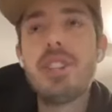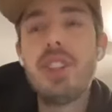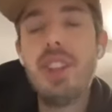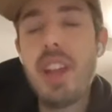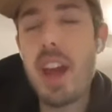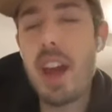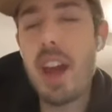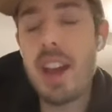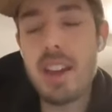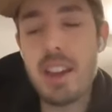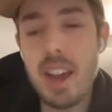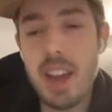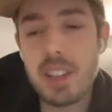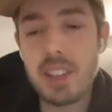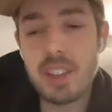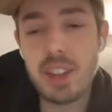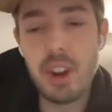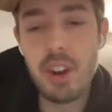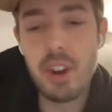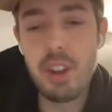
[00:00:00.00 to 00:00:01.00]
initially I,
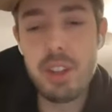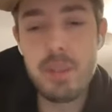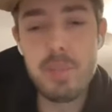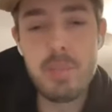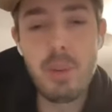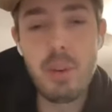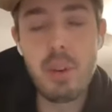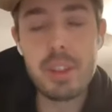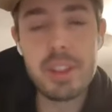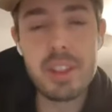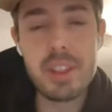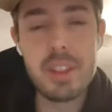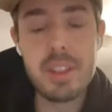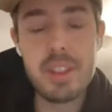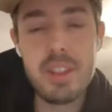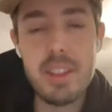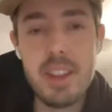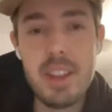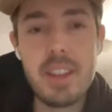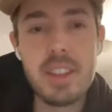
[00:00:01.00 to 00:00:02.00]
I totally bought
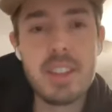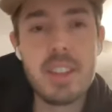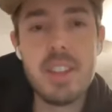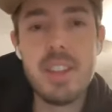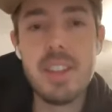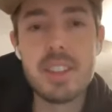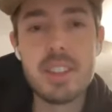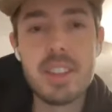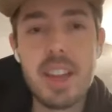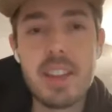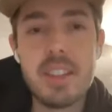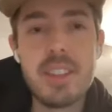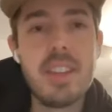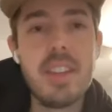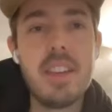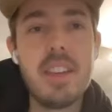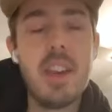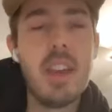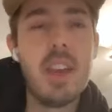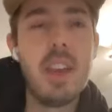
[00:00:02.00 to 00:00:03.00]
into this
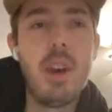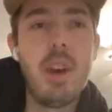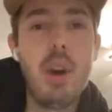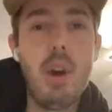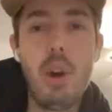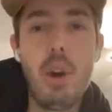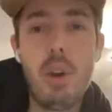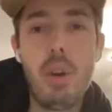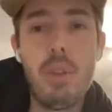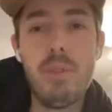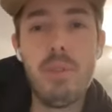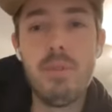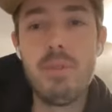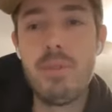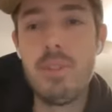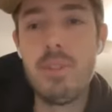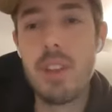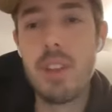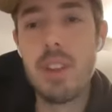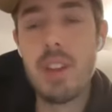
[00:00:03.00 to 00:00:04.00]
idea of
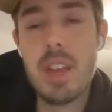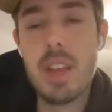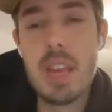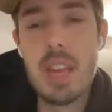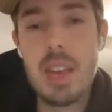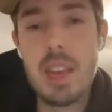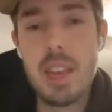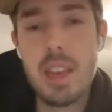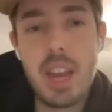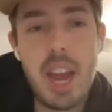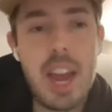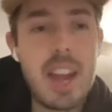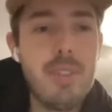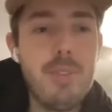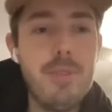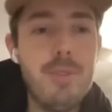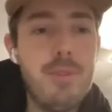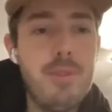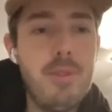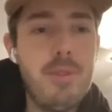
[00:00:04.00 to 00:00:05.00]

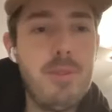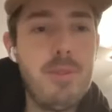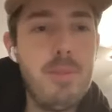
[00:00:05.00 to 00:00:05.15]
kind of